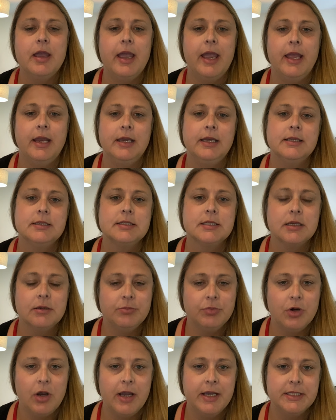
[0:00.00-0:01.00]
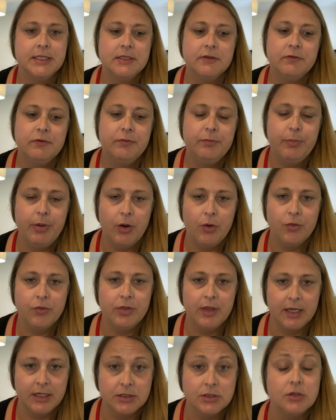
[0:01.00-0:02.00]
and it's comprised of
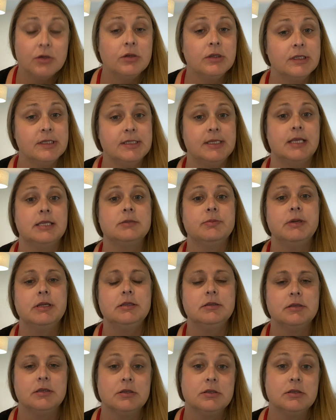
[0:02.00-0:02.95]
both external assessments,